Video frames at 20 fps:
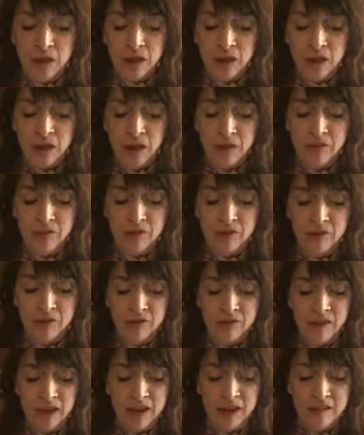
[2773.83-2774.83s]
uncovered her
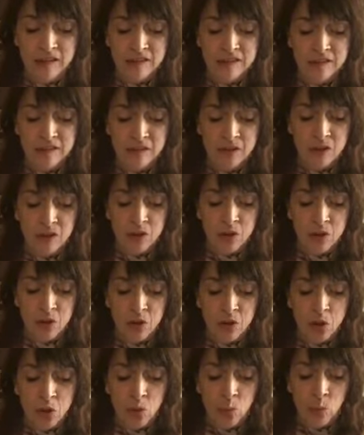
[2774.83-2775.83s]
face,
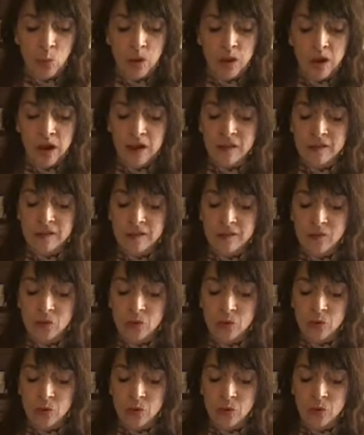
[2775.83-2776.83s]
when I
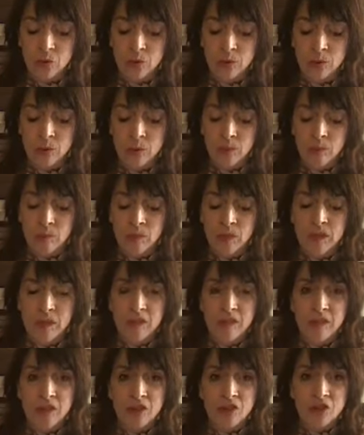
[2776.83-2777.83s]
saw
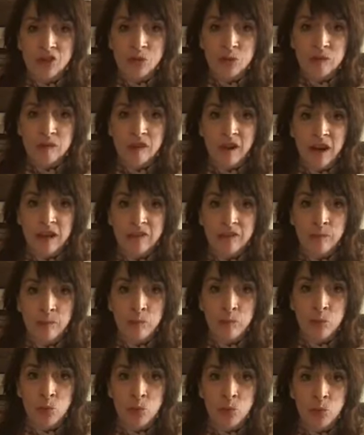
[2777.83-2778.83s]
that she was like the
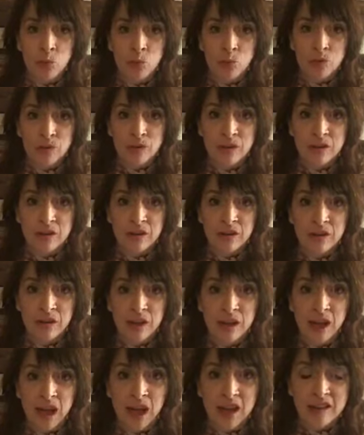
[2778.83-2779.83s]
moon
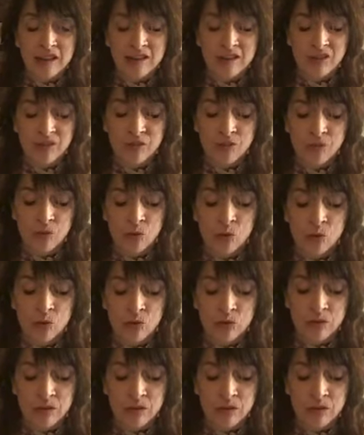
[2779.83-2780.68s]
at its full.